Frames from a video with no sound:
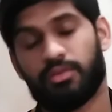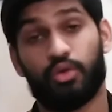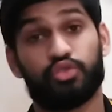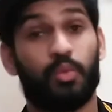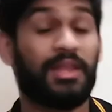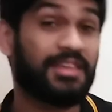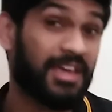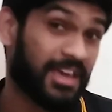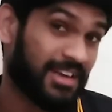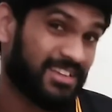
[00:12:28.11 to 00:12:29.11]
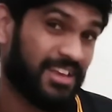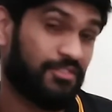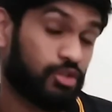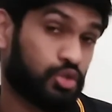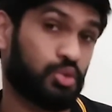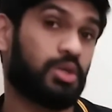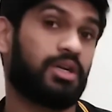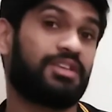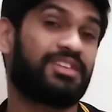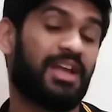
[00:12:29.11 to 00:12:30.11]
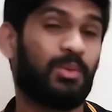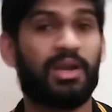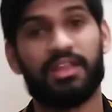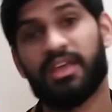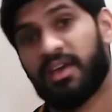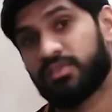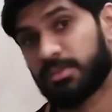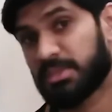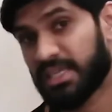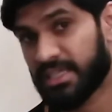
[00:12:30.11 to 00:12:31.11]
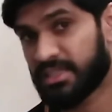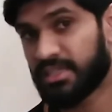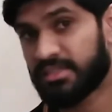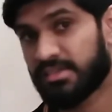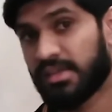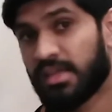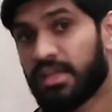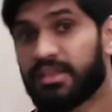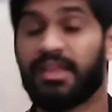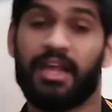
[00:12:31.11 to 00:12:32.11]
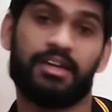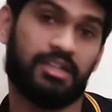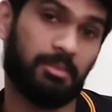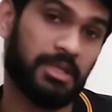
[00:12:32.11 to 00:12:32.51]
Also, one thing I can say for sure is that I would rather have something like this than a tummy